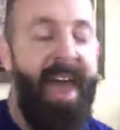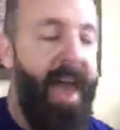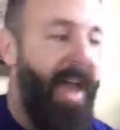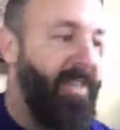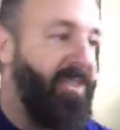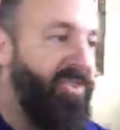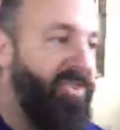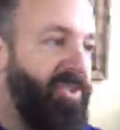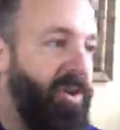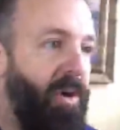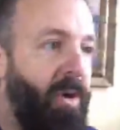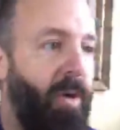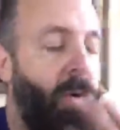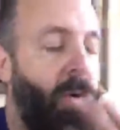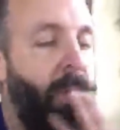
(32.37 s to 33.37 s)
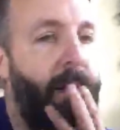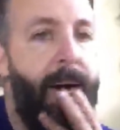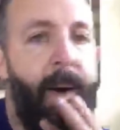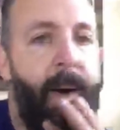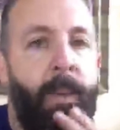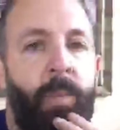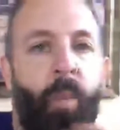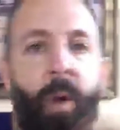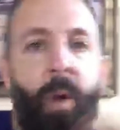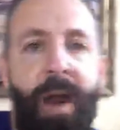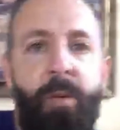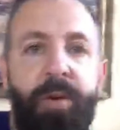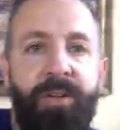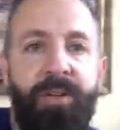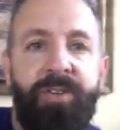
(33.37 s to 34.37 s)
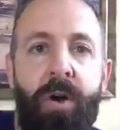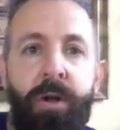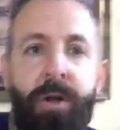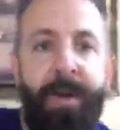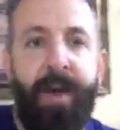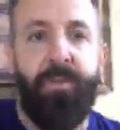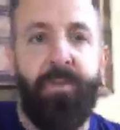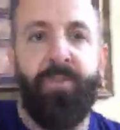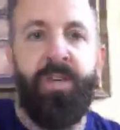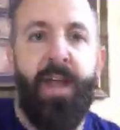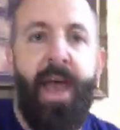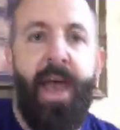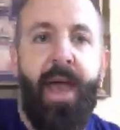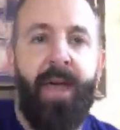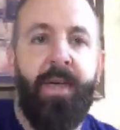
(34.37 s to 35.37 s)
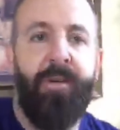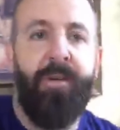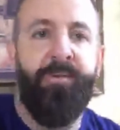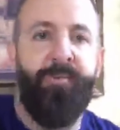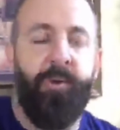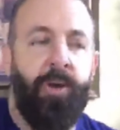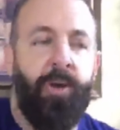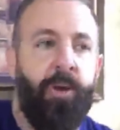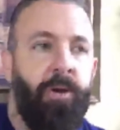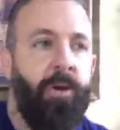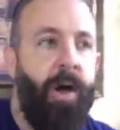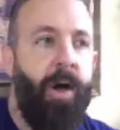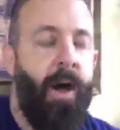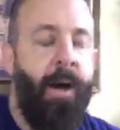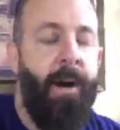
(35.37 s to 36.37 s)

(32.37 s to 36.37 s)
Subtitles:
And so, what I want to talk about today for